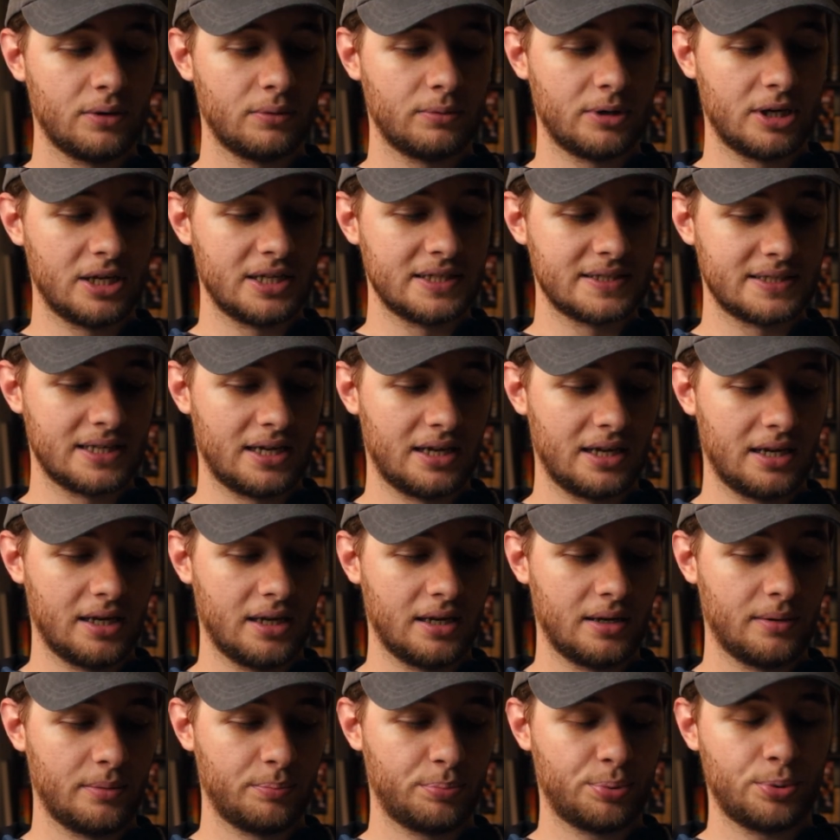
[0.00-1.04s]
Was
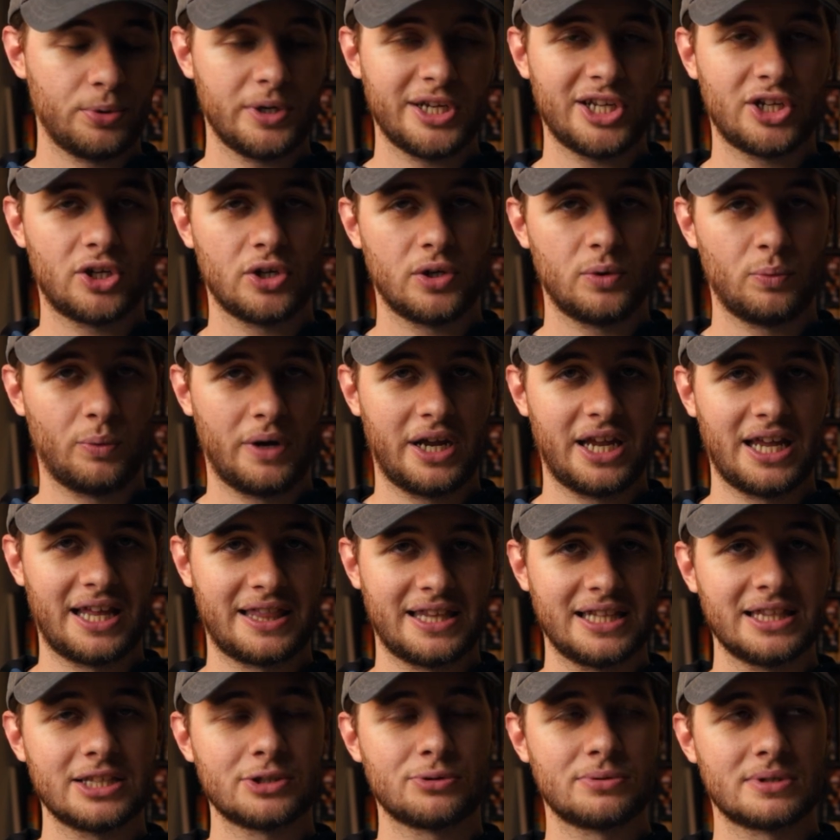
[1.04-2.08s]
a pretty good way. I
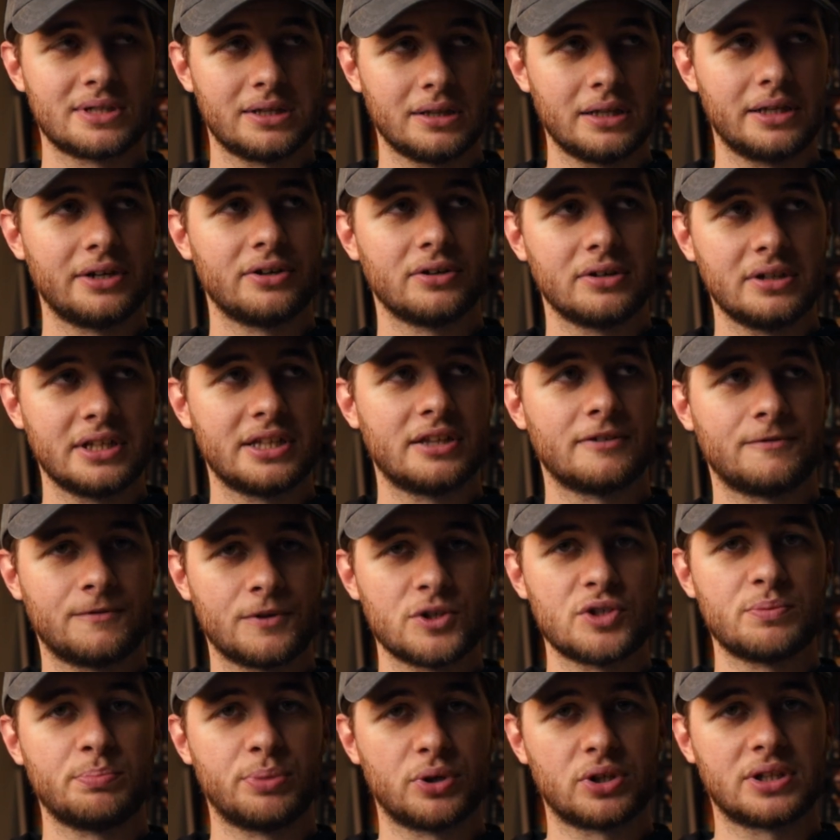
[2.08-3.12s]
think this was literally the
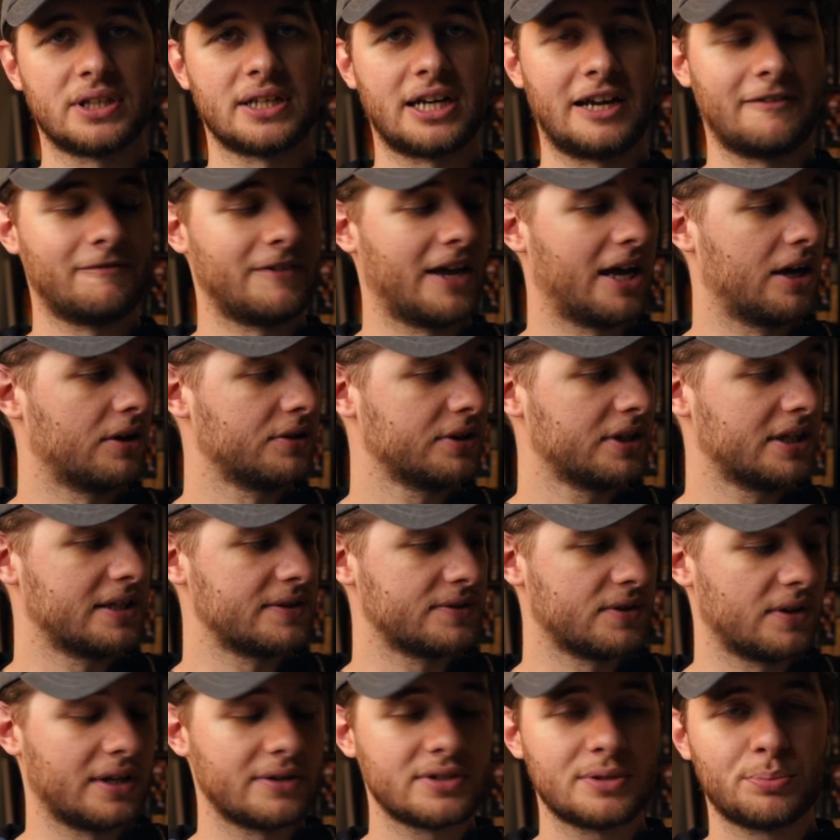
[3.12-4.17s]
first book that I found,
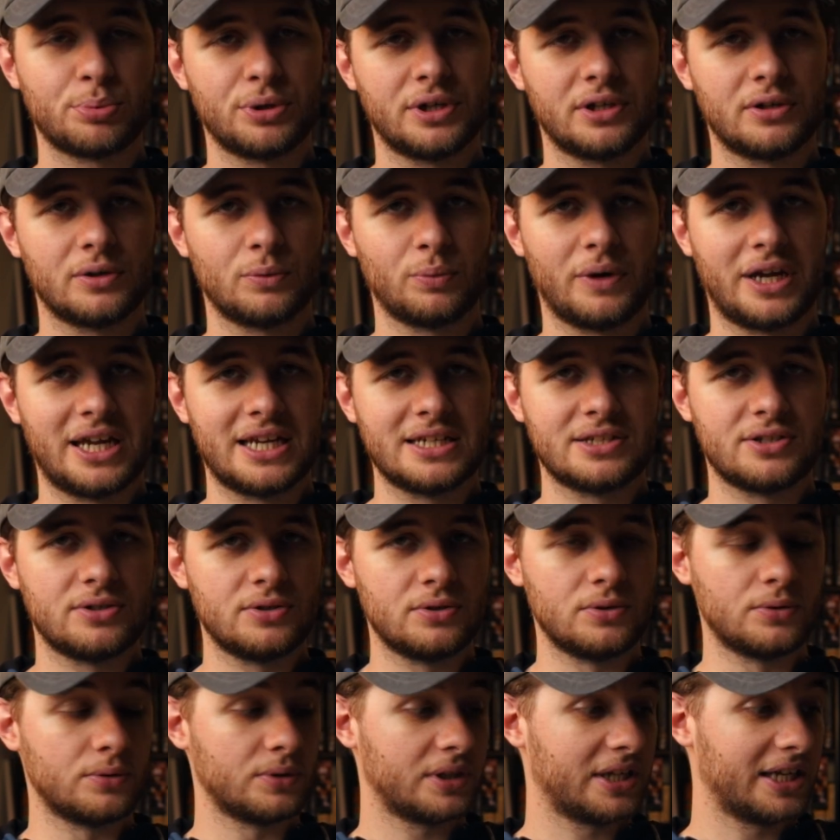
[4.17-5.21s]
and so that was a pretty good way
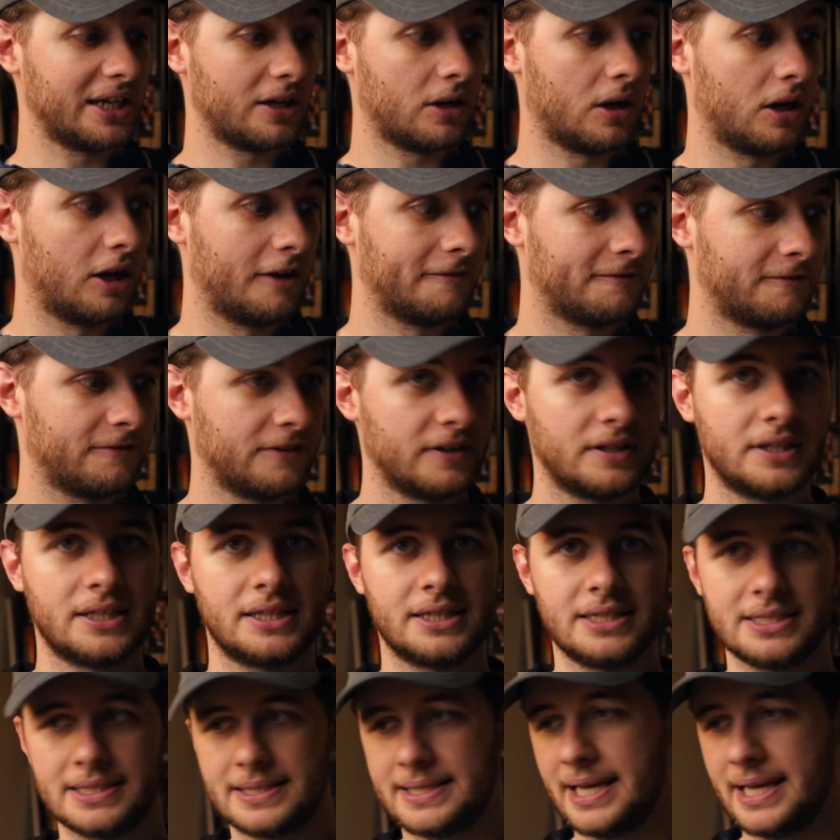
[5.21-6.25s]
to kick off the